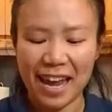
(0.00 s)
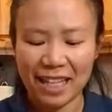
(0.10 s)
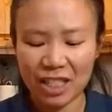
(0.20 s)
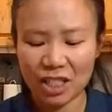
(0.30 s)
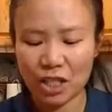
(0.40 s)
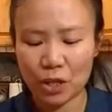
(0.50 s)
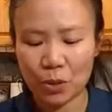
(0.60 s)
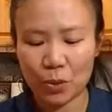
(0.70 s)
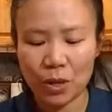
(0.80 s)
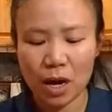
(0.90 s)
And
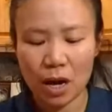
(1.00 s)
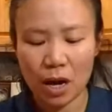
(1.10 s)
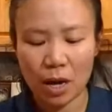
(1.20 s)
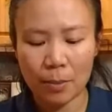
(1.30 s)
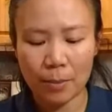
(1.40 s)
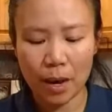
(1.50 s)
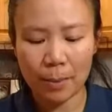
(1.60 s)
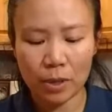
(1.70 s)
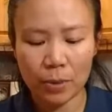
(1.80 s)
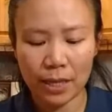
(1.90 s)
so
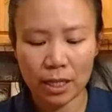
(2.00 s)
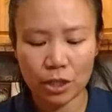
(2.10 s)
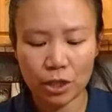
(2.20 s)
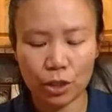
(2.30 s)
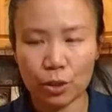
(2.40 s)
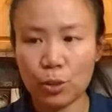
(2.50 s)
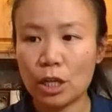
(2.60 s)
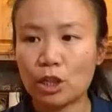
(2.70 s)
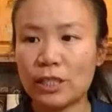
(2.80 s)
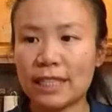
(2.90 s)
I'm going to
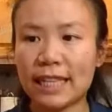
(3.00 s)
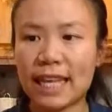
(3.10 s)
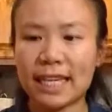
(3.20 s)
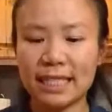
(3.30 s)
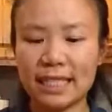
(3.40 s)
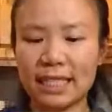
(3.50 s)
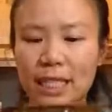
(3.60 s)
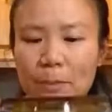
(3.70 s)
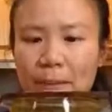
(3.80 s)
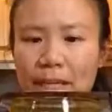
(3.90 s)
just let it
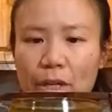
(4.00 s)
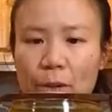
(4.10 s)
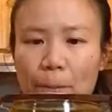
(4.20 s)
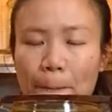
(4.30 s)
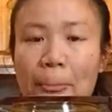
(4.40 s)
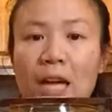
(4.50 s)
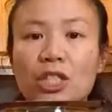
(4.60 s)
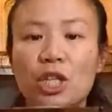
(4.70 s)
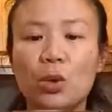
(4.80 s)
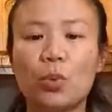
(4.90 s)
steep here.
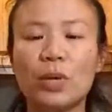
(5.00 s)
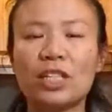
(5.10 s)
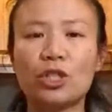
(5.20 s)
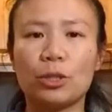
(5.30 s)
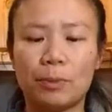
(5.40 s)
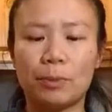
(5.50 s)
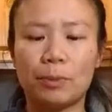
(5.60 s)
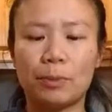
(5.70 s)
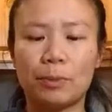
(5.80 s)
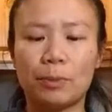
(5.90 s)
So what is yerba
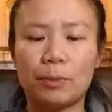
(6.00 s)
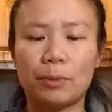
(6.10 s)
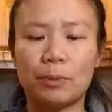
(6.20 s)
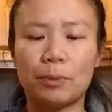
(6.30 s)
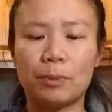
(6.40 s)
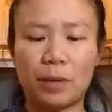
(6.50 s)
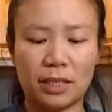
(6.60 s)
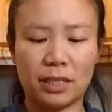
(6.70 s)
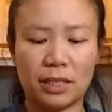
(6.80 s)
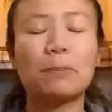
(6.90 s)

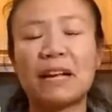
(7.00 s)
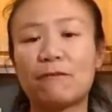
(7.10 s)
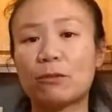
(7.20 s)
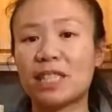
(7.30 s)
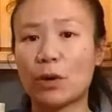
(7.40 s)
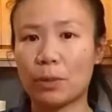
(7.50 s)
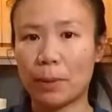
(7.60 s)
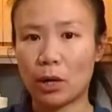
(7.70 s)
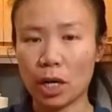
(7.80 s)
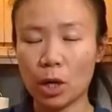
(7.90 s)
mate? It's a plant from
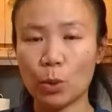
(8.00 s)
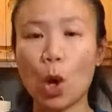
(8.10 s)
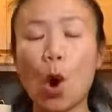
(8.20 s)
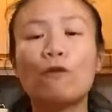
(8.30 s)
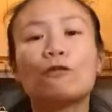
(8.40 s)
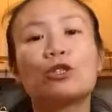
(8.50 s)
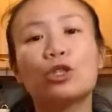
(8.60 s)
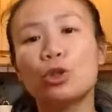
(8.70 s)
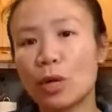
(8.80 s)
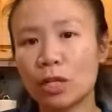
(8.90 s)
South America with
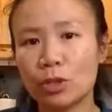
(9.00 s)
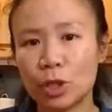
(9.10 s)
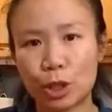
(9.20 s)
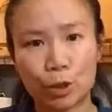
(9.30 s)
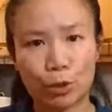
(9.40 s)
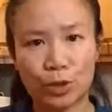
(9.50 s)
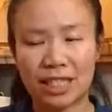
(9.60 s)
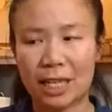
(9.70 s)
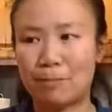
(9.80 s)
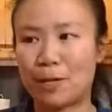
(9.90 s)
over 200
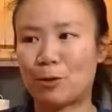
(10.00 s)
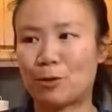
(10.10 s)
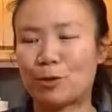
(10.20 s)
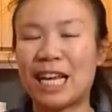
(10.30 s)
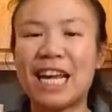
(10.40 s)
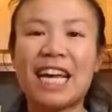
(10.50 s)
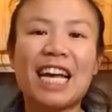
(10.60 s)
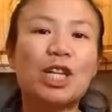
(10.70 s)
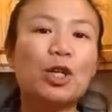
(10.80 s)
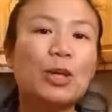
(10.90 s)
nutrients and minerals,
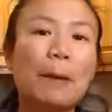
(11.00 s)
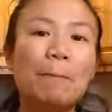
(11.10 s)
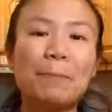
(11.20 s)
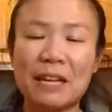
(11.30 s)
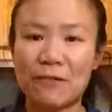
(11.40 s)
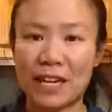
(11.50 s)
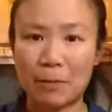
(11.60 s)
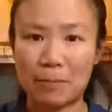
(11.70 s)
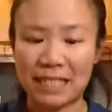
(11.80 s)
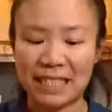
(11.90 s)
including B
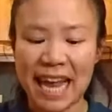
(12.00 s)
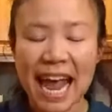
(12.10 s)
vitamins.